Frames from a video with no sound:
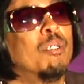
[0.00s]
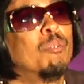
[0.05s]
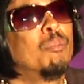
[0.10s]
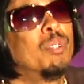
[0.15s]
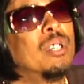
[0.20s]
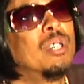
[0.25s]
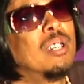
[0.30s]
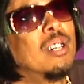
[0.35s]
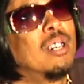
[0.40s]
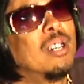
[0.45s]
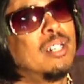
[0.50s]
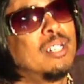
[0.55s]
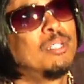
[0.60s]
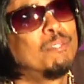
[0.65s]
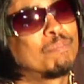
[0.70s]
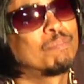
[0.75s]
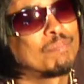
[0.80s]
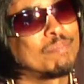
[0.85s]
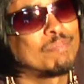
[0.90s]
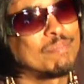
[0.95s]
But
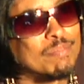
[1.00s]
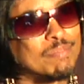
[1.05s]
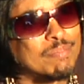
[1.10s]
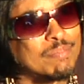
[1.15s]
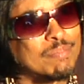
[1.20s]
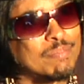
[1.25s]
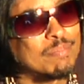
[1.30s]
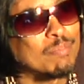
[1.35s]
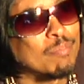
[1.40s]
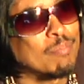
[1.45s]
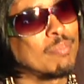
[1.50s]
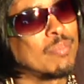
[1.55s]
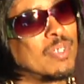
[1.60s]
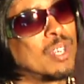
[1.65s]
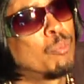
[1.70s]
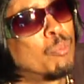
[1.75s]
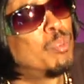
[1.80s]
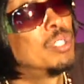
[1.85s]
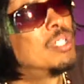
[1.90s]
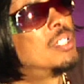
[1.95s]

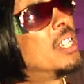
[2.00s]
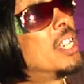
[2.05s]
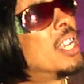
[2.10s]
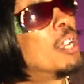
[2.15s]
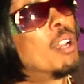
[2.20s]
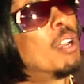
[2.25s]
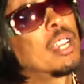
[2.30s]
damn,